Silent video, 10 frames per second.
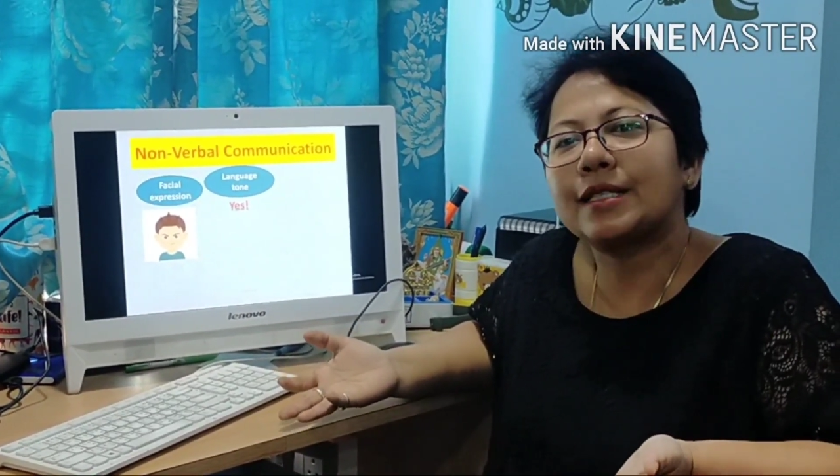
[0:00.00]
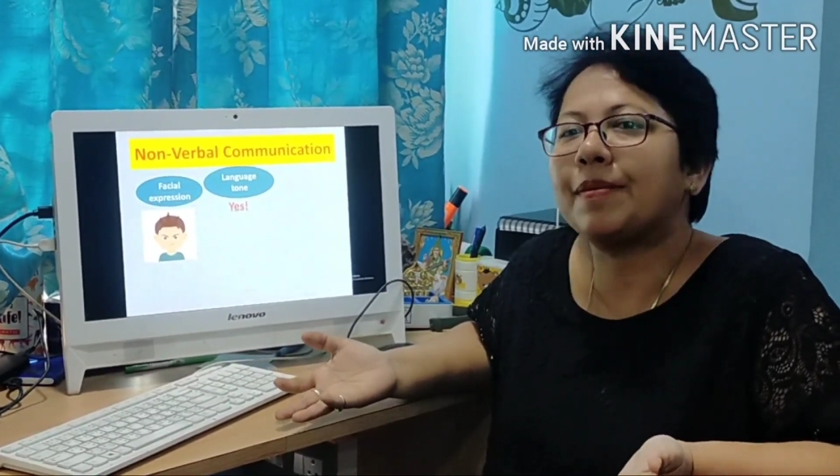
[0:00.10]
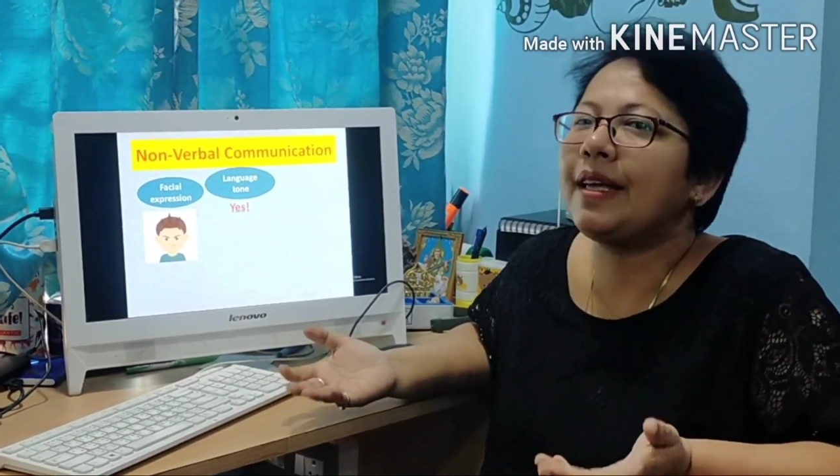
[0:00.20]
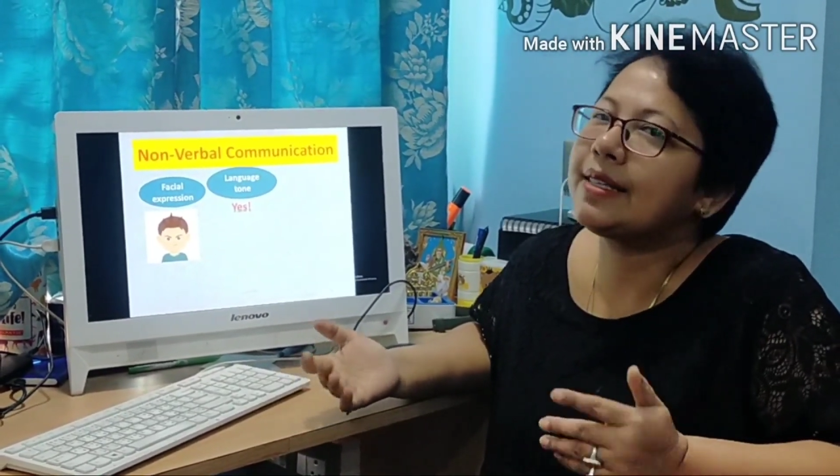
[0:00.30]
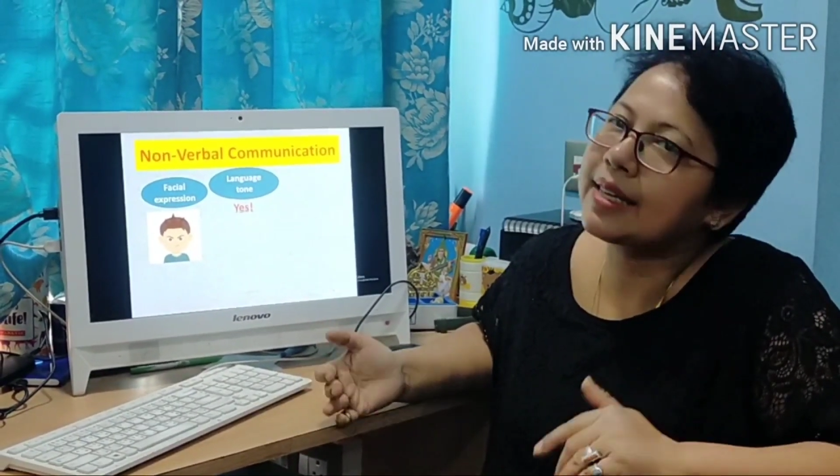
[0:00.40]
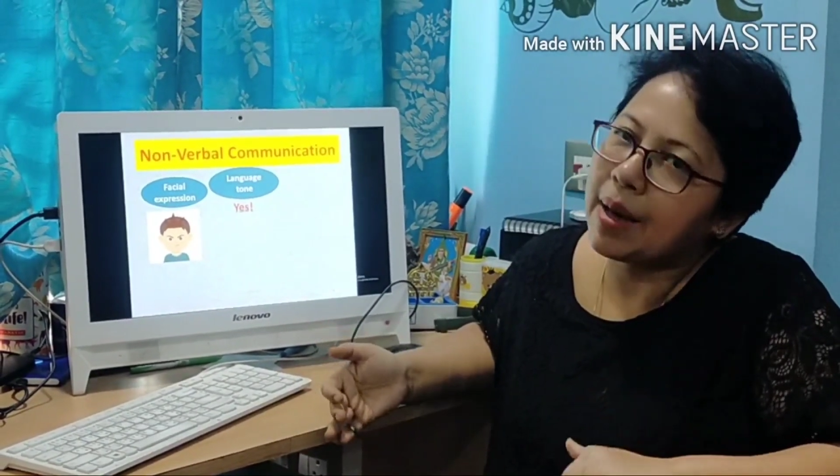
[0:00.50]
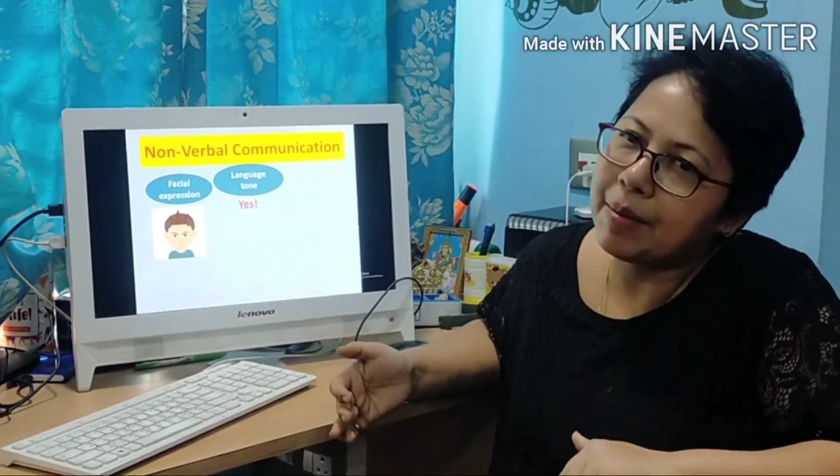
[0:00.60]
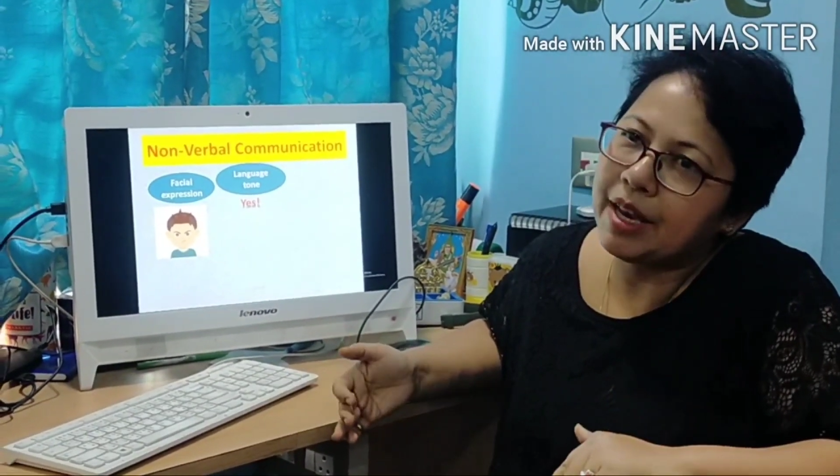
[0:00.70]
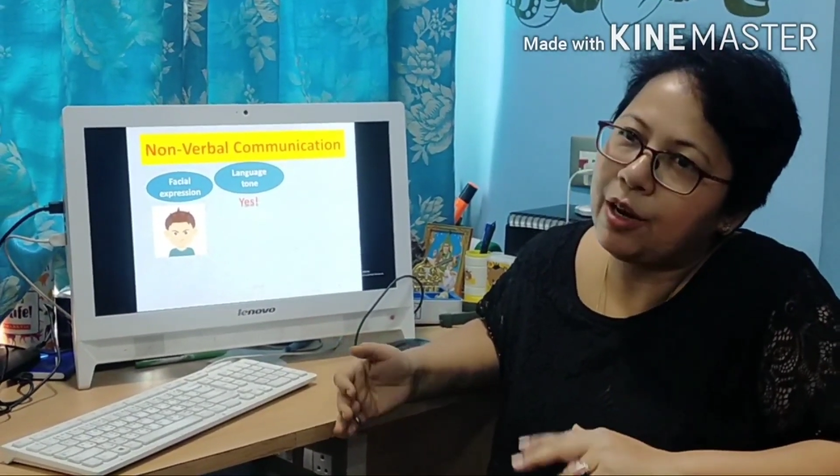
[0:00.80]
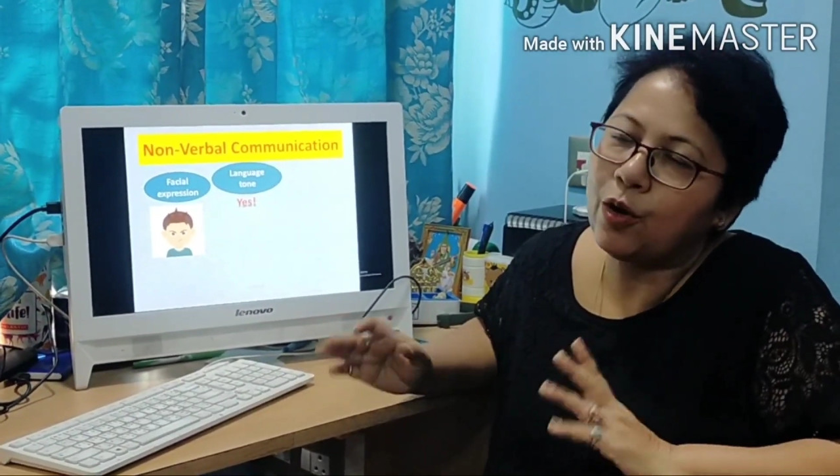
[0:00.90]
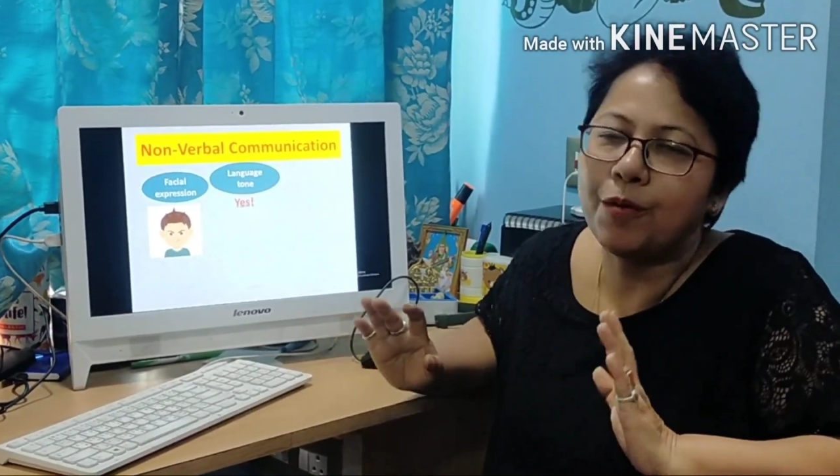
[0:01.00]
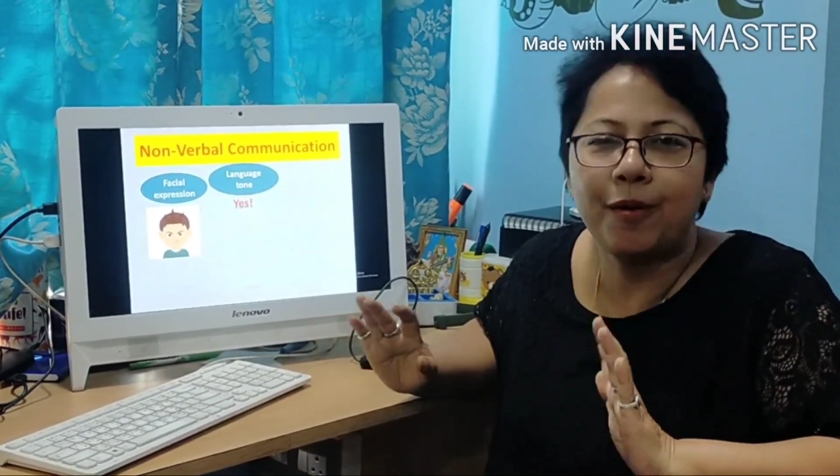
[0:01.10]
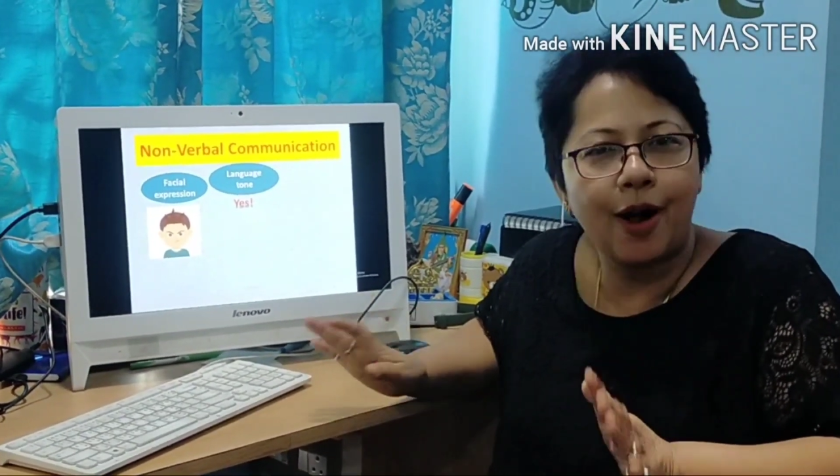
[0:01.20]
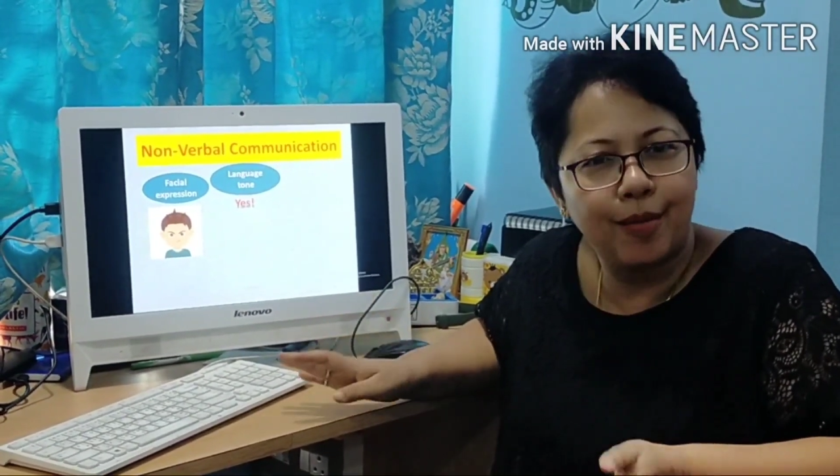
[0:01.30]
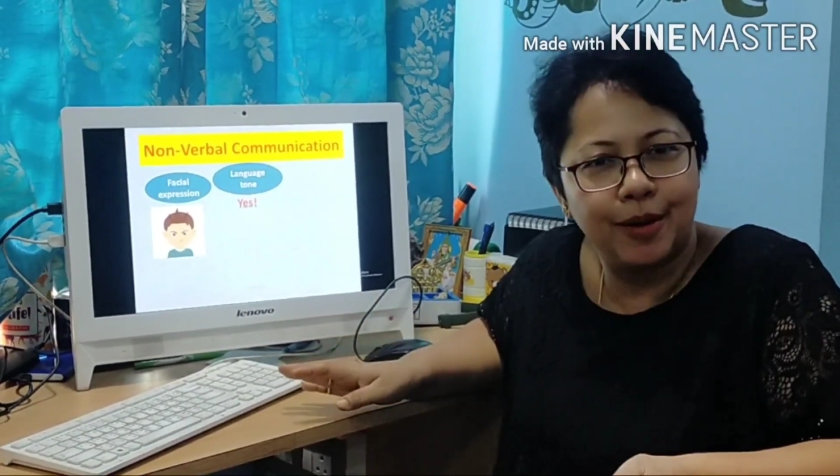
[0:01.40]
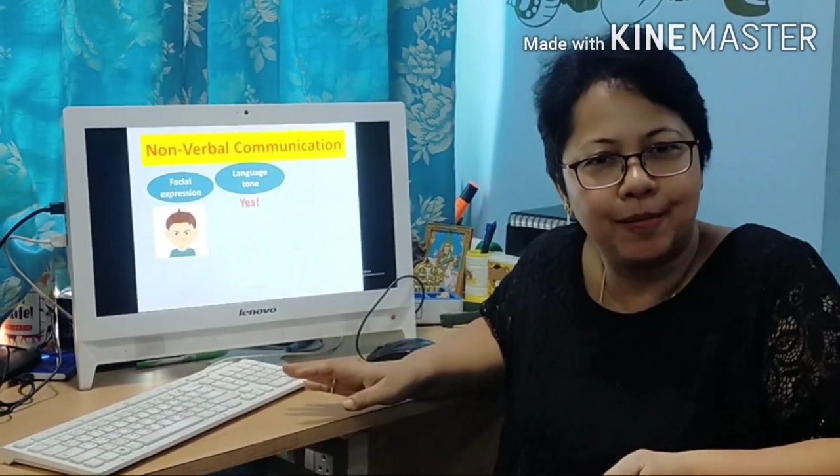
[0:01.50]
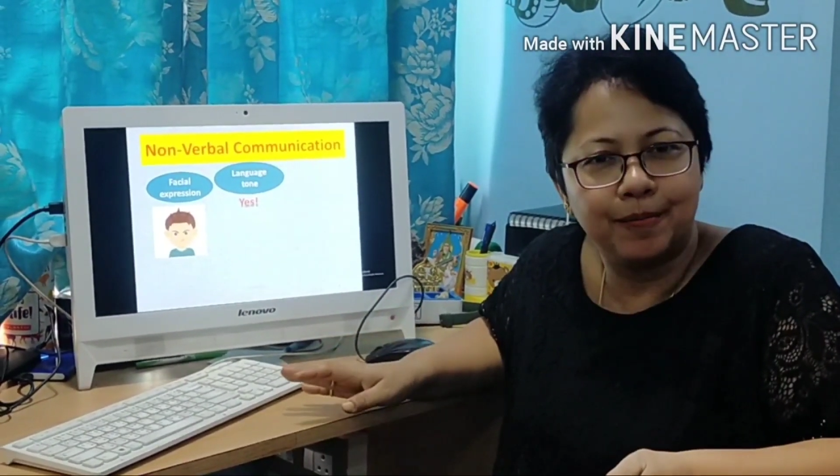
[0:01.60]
please come in, no problem.